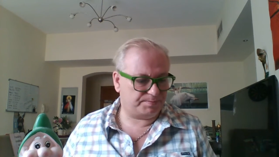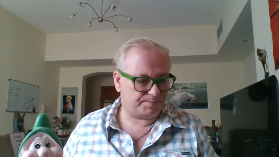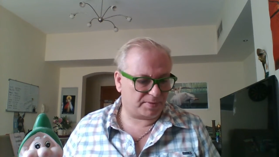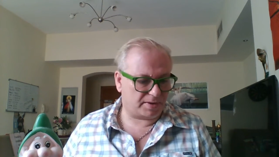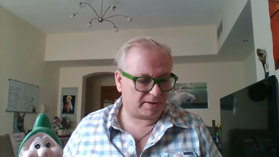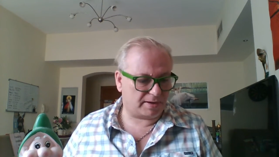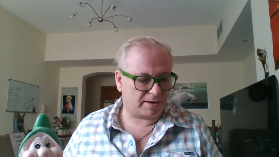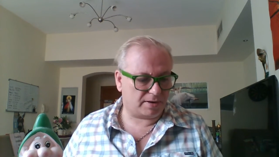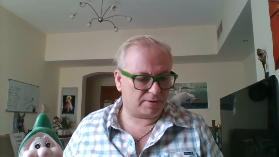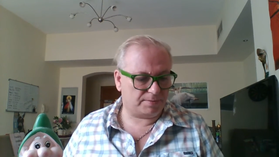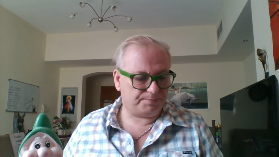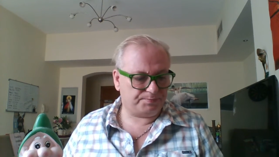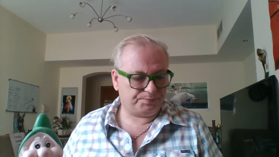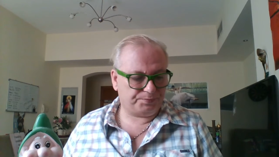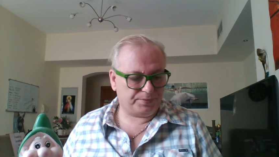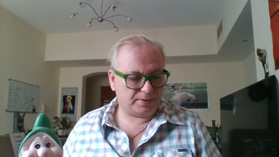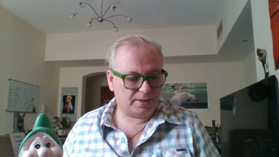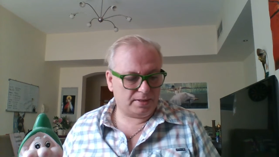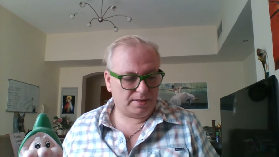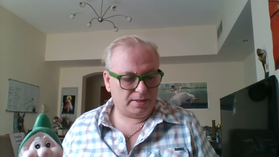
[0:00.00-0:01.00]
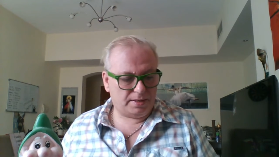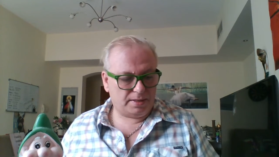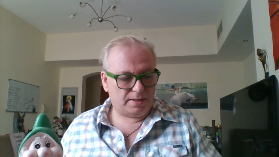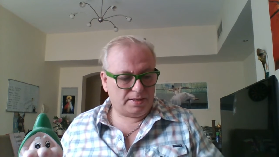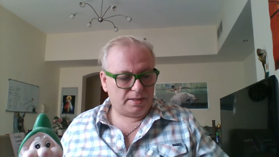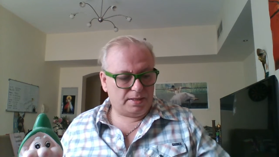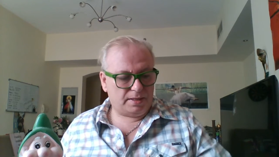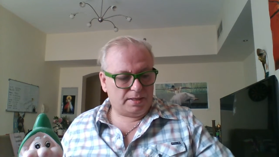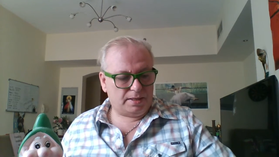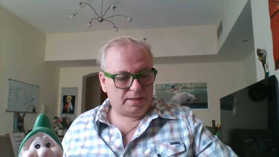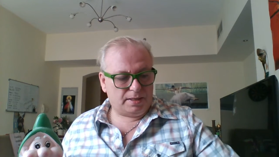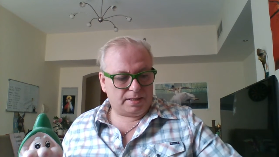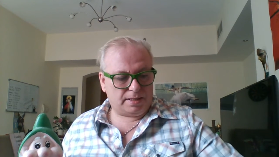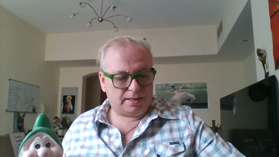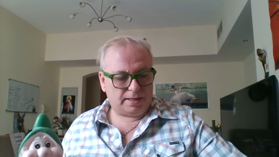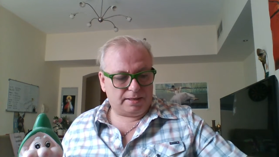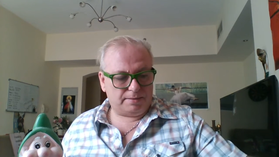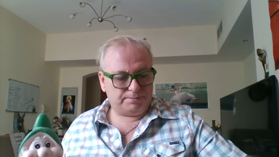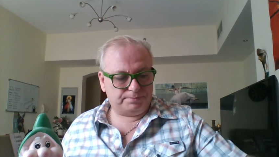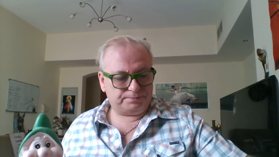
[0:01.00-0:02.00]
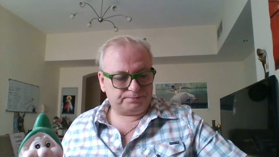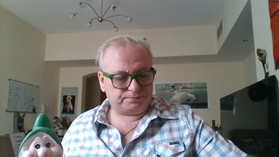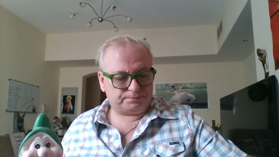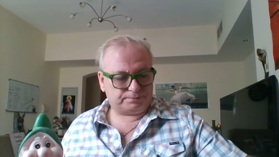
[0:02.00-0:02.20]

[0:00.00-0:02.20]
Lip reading: per hour.